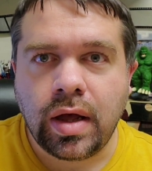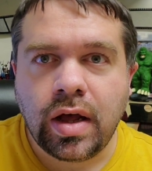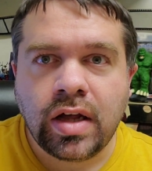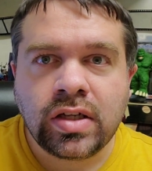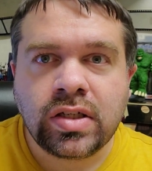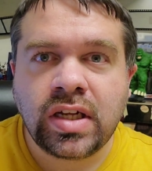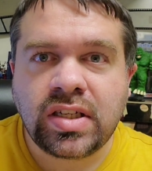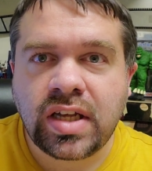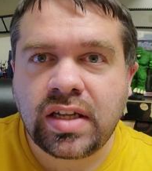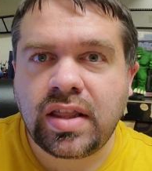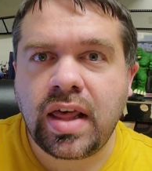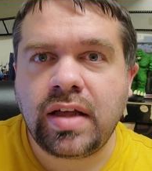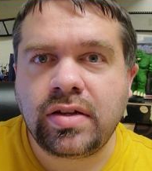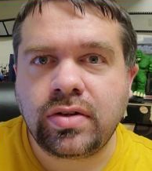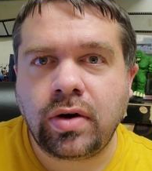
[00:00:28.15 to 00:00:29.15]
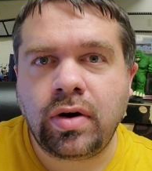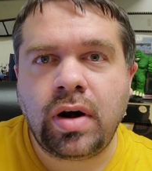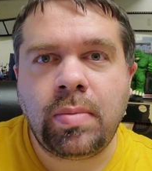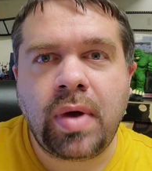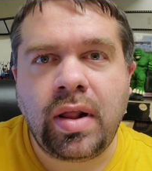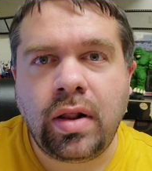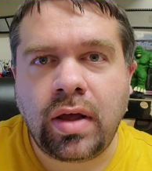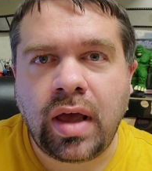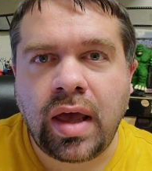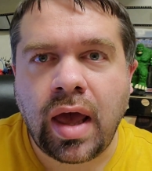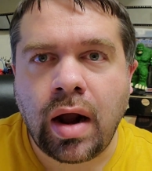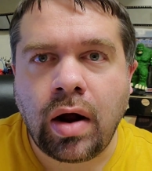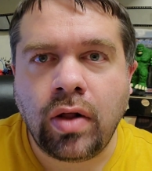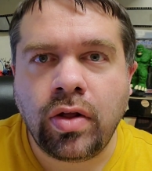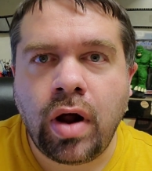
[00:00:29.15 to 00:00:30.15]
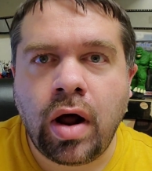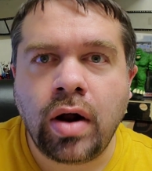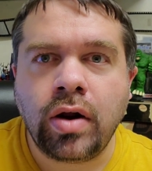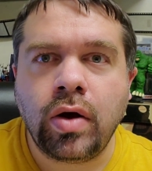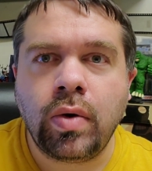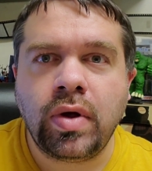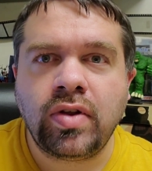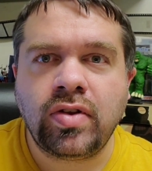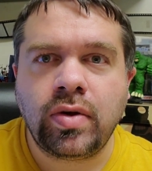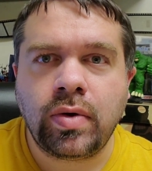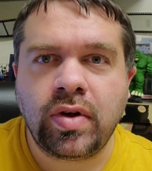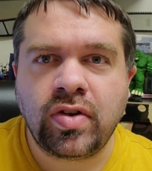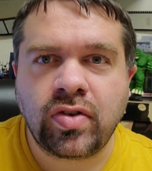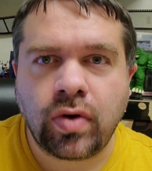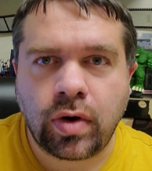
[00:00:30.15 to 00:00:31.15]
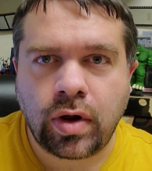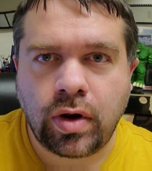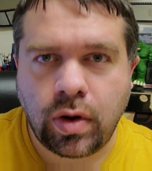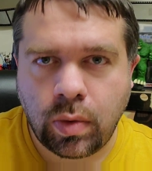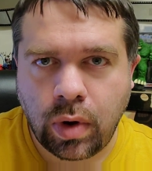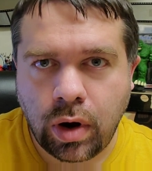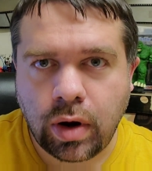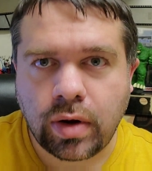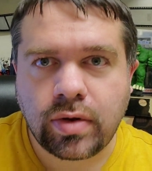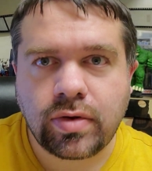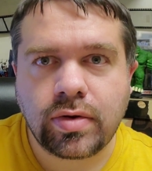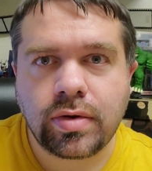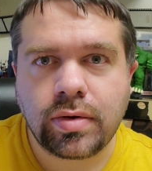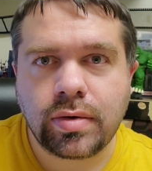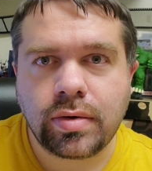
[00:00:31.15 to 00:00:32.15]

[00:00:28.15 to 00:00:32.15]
So let's get things started by looking at all the ongoing series starting new arcs.